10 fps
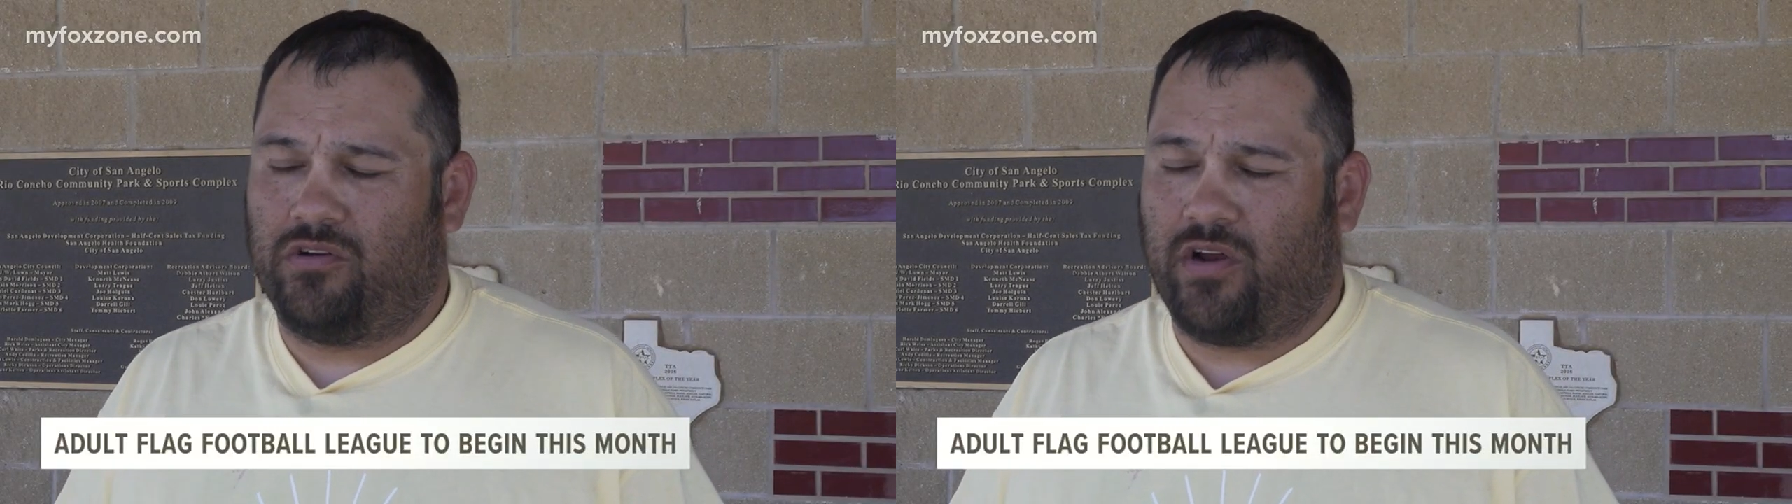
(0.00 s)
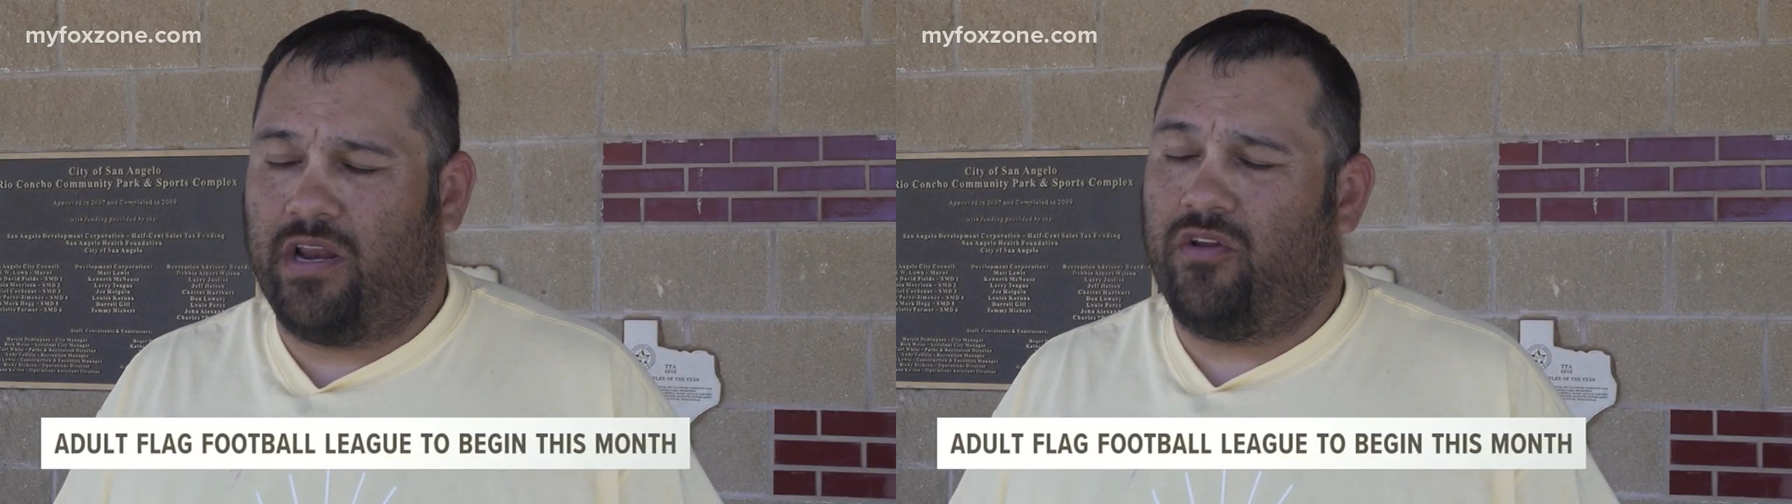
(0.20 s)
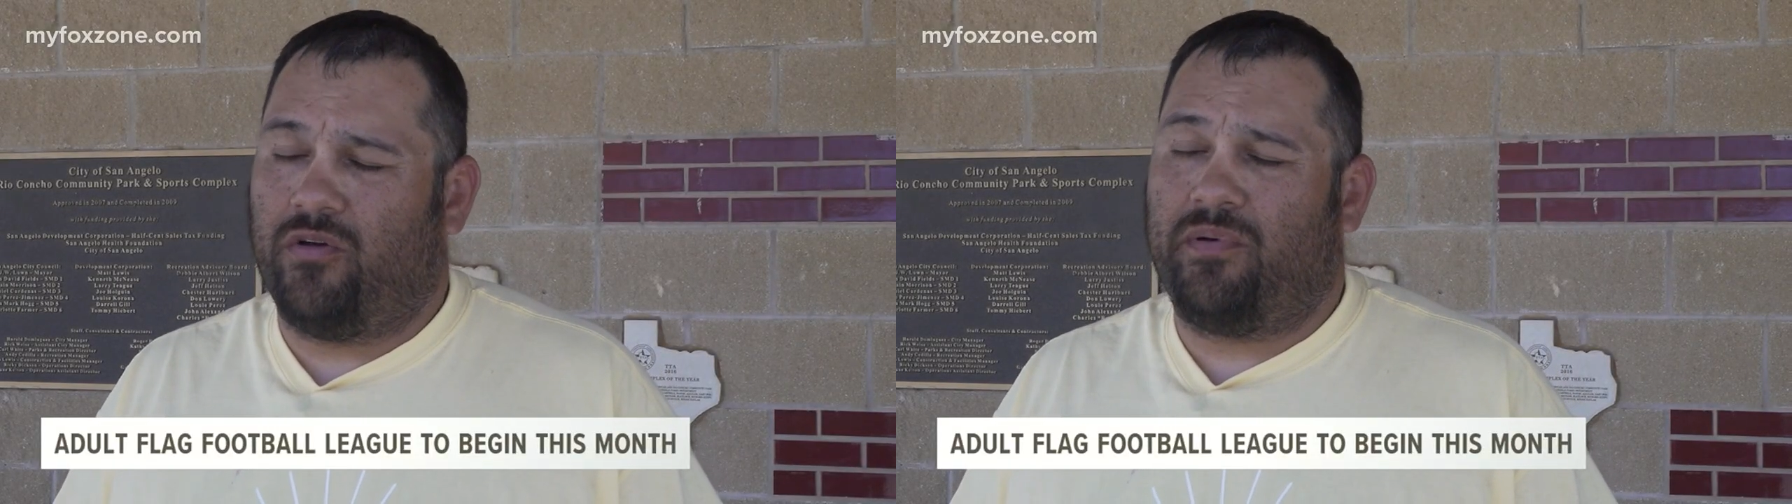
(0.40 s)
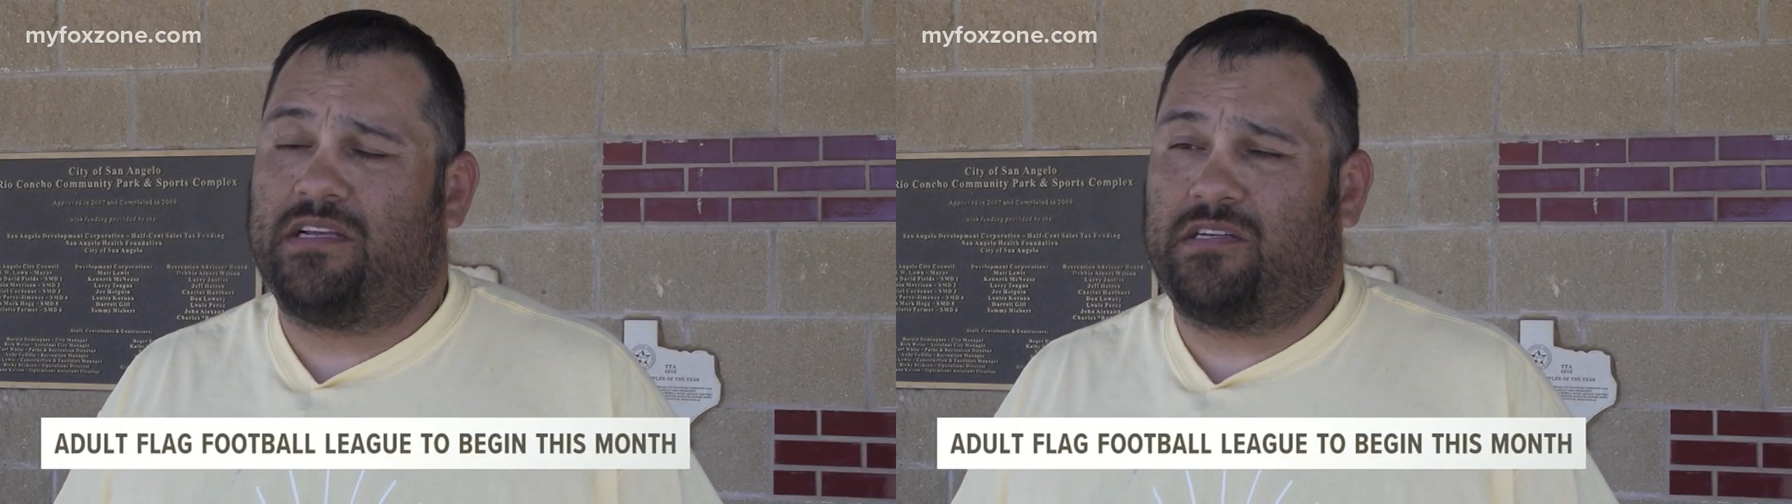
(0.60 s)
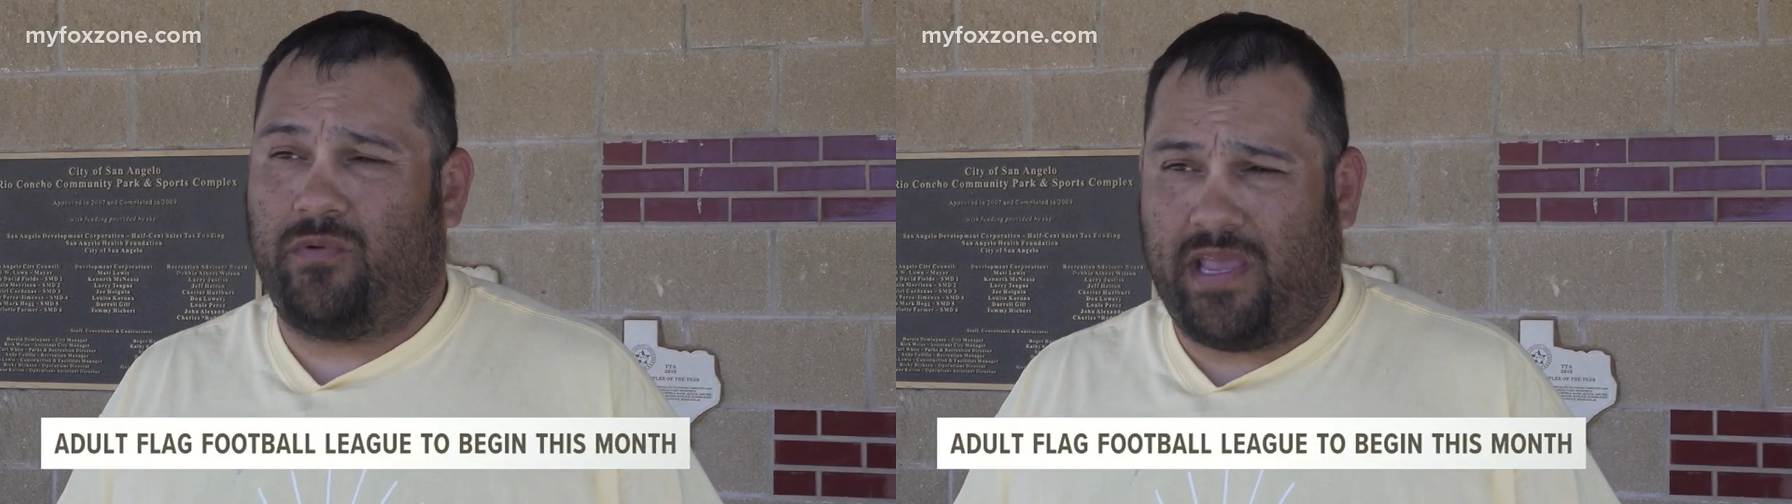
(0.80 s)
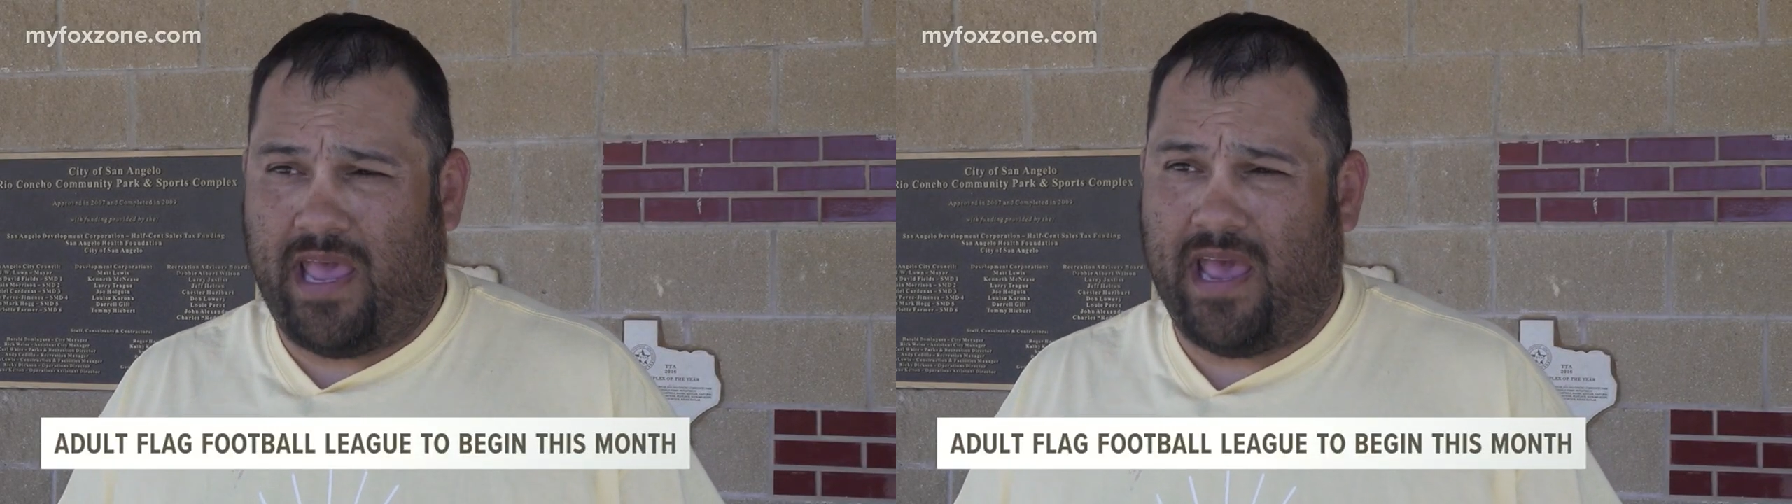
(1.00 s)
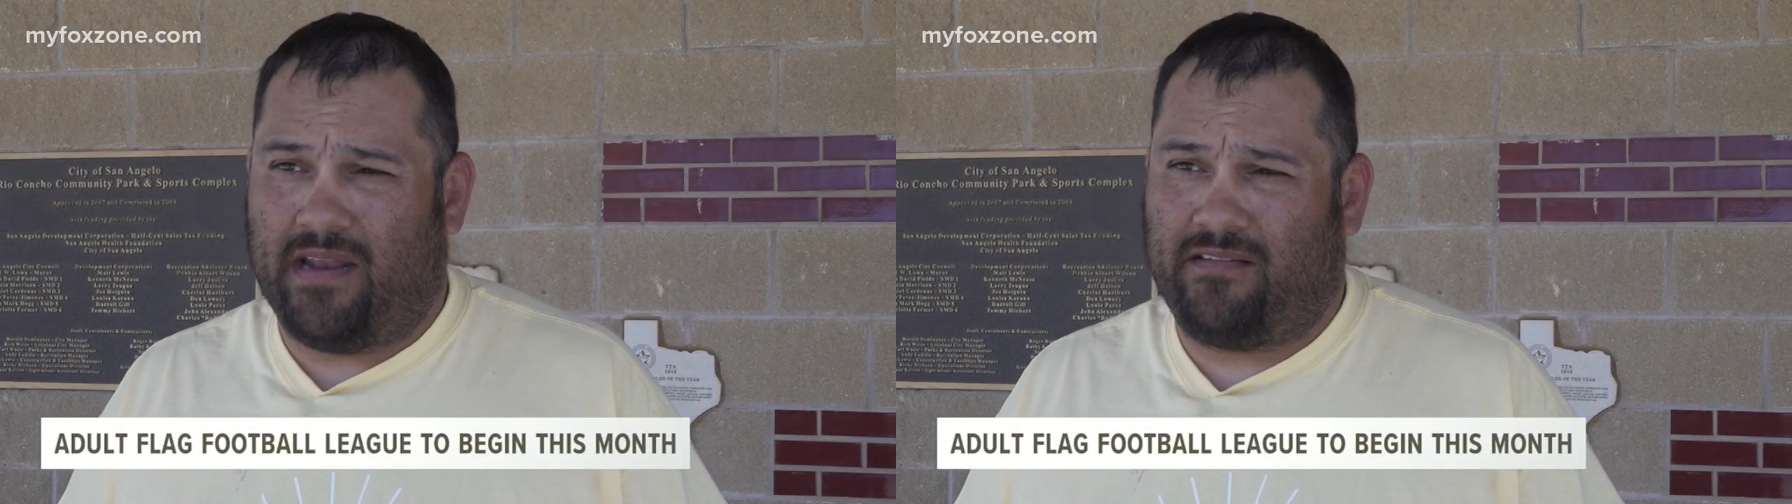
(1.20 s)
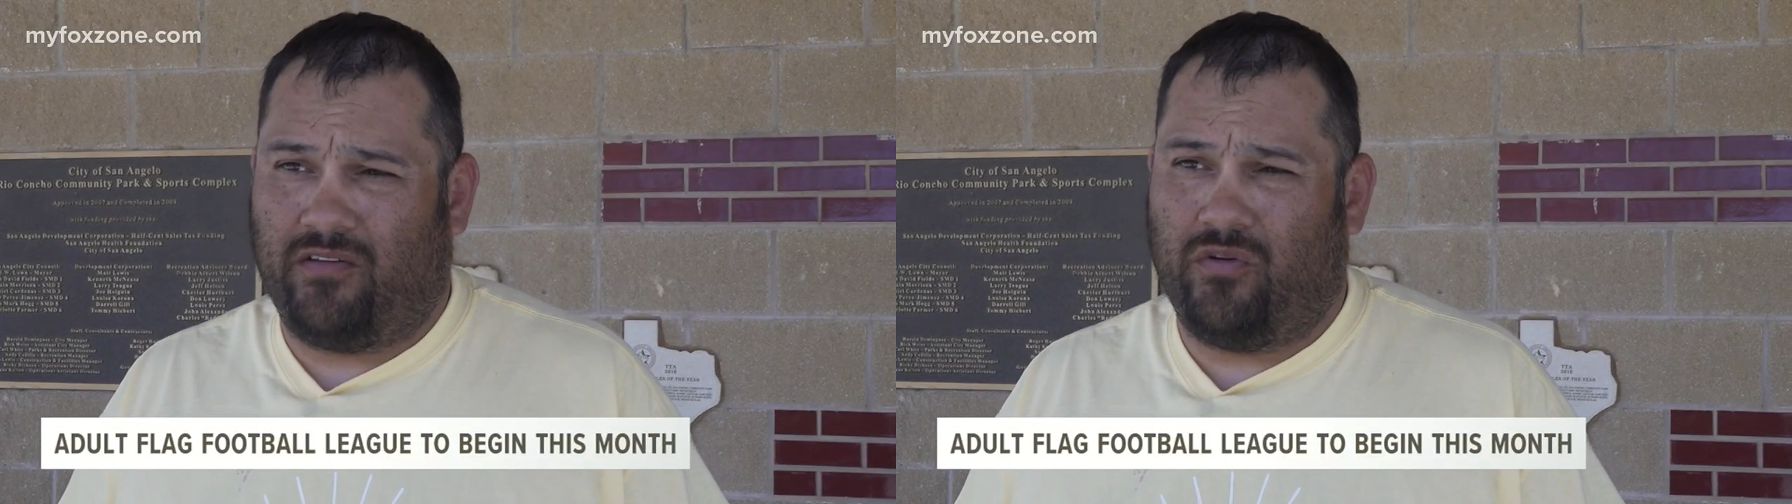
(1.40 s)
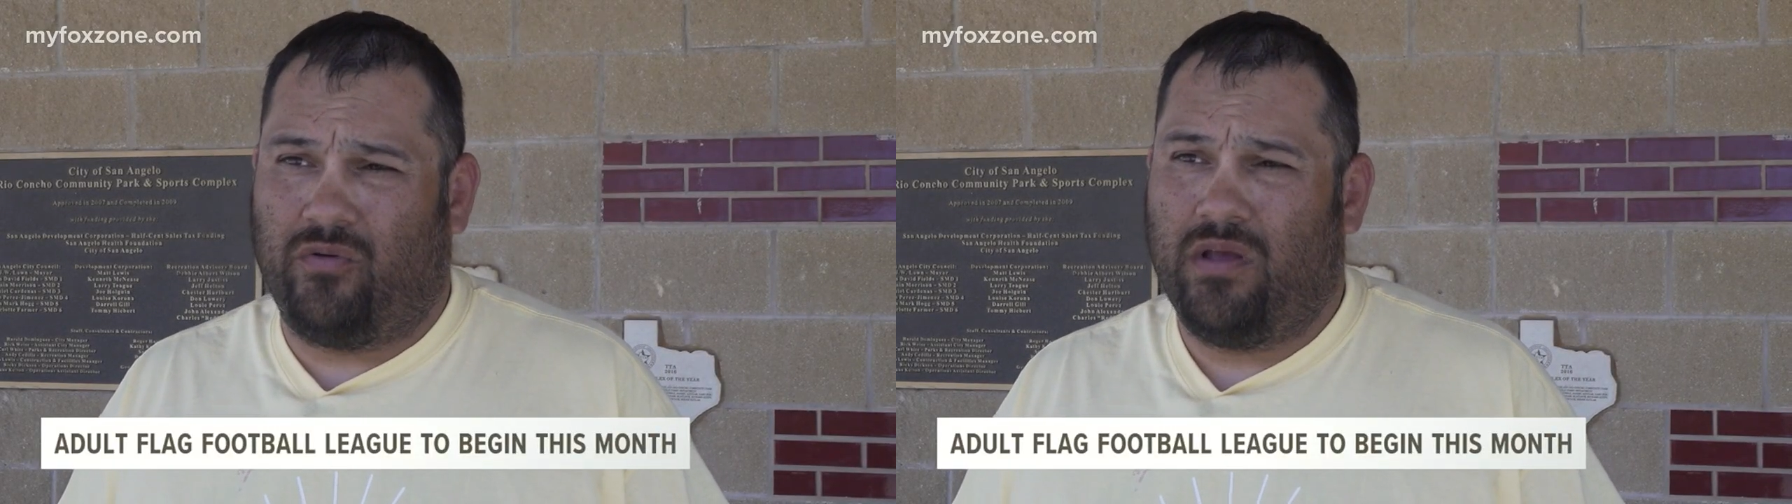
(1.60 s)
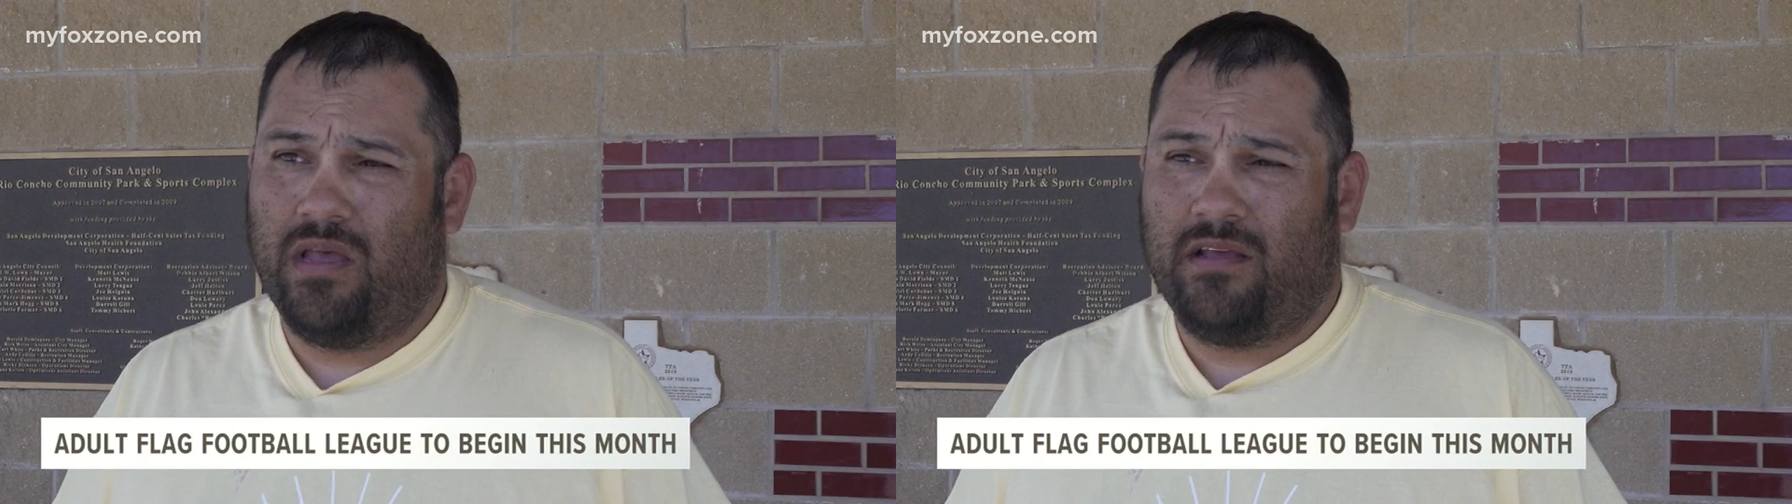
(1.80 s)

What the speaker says: try to do the best that we can to